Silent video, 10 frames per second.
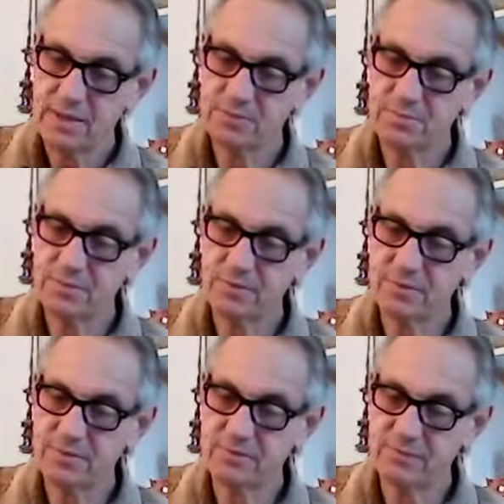has
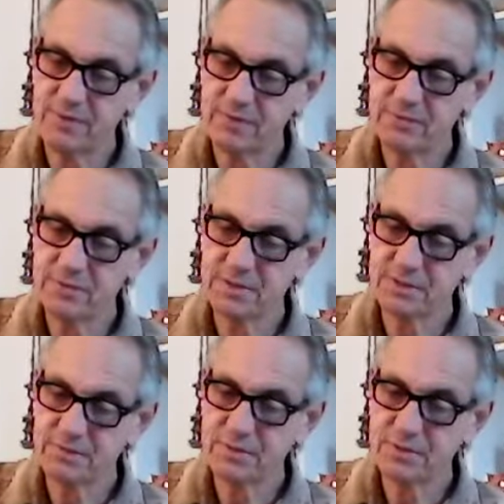posed a very
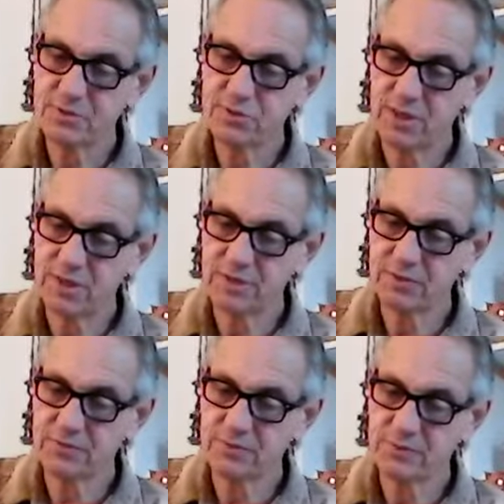serious
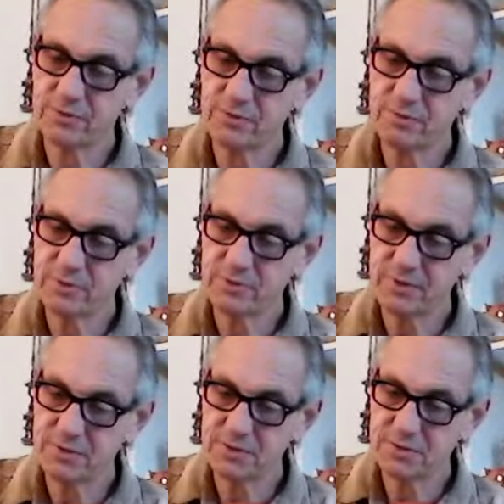challenge for the human
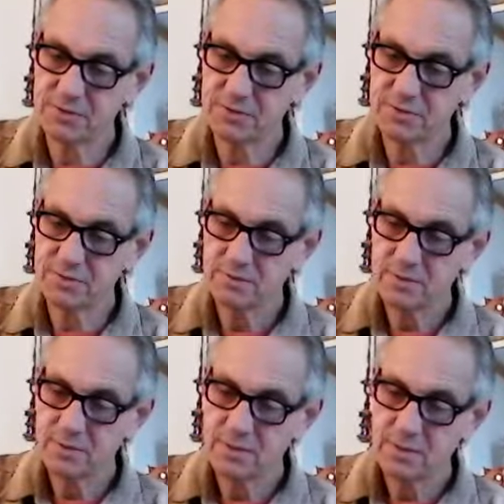race.
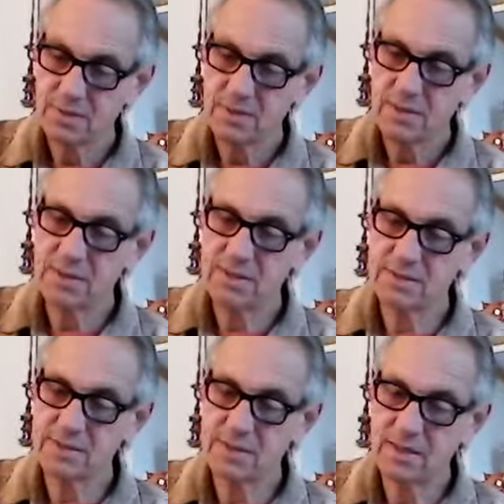
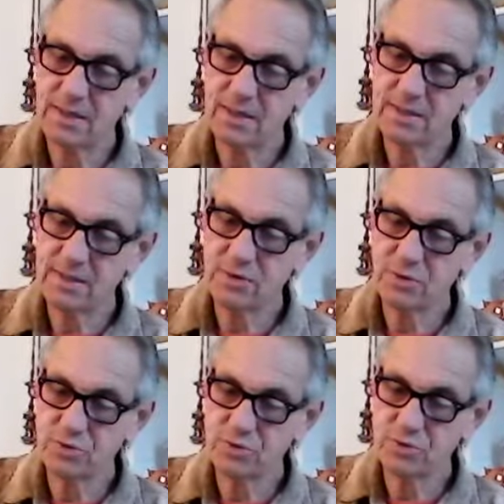Is there any
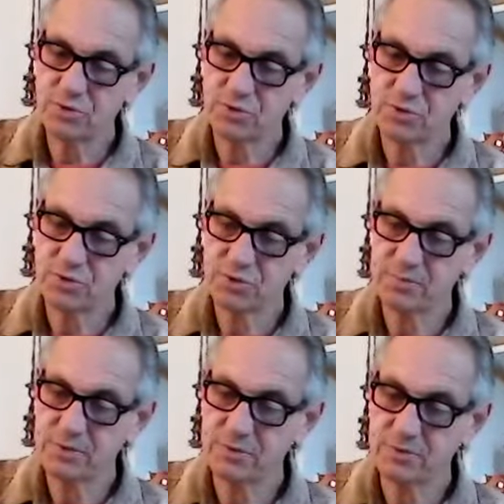consciousness
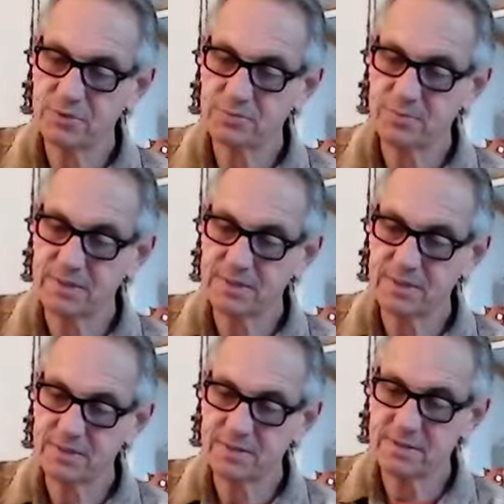beyond space
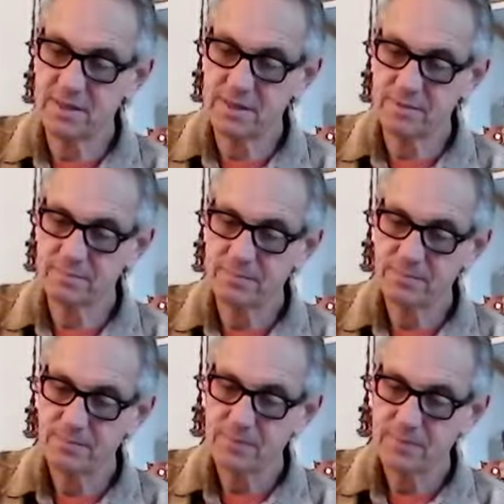and time?
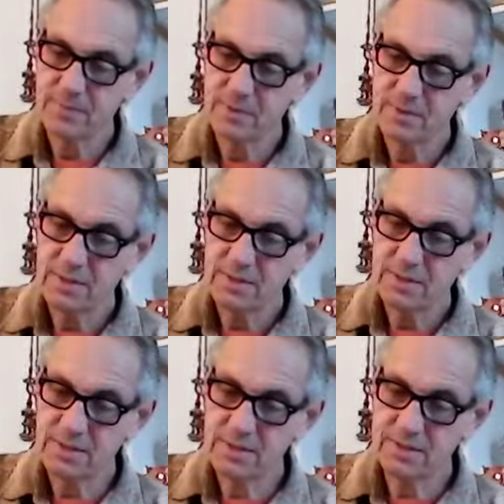
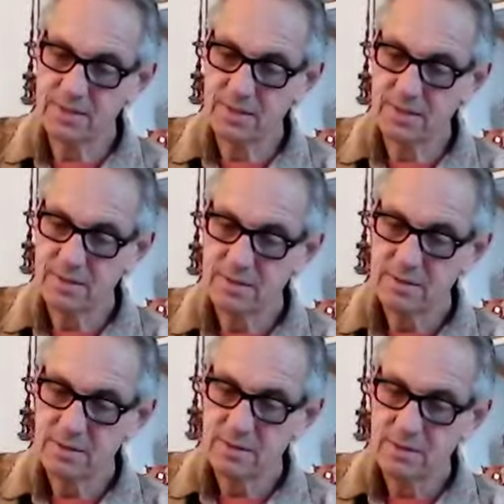Is there
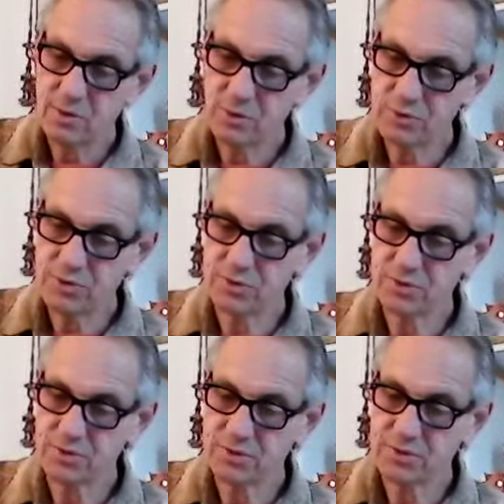
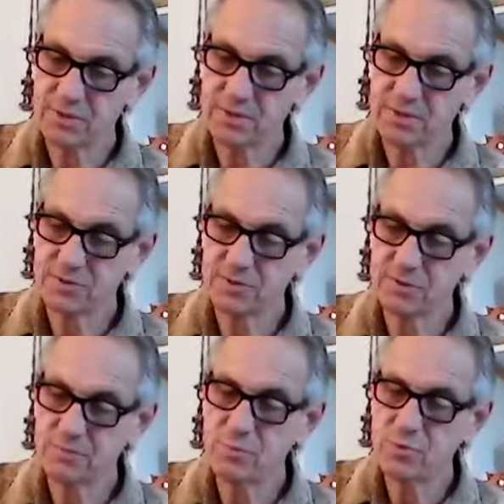consciousness that does
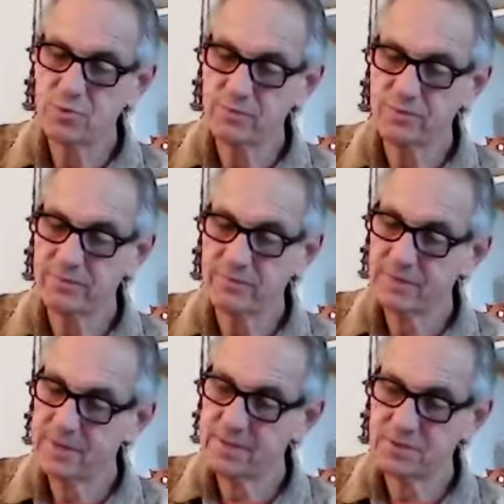not move
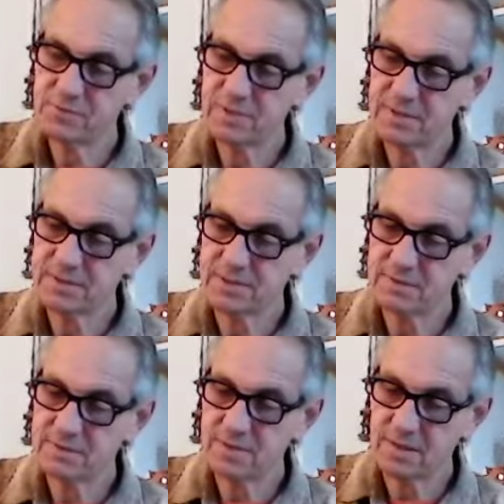in space
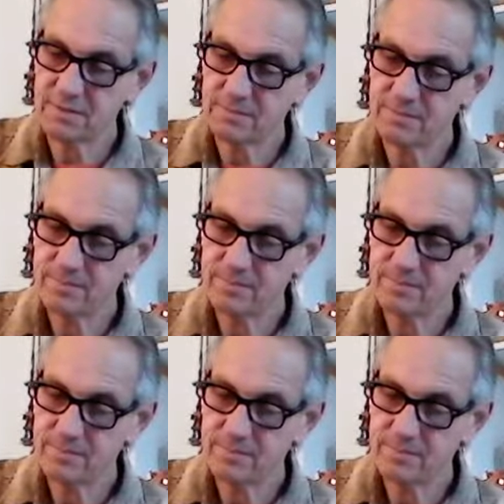and time?